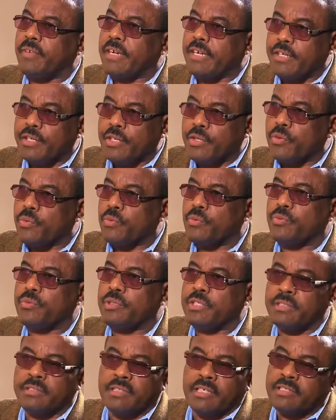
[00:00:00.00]
I knew,
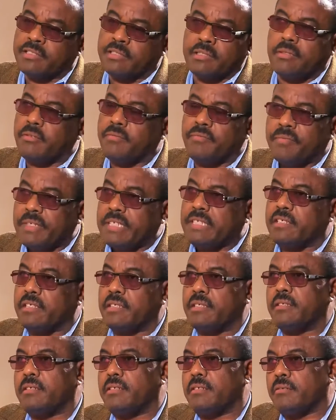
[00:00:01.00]
it doesn't fit
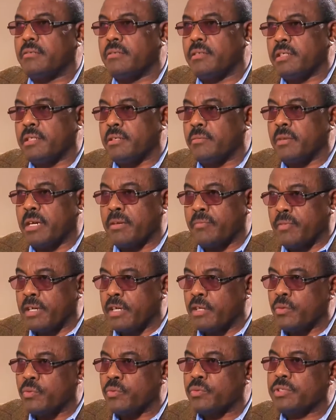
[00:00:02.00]
in my
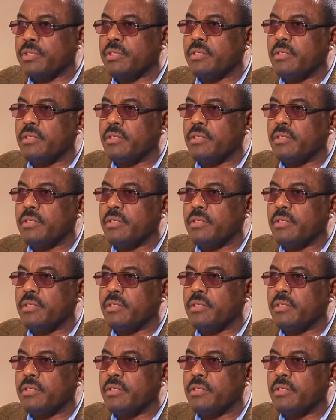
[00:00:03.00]
values.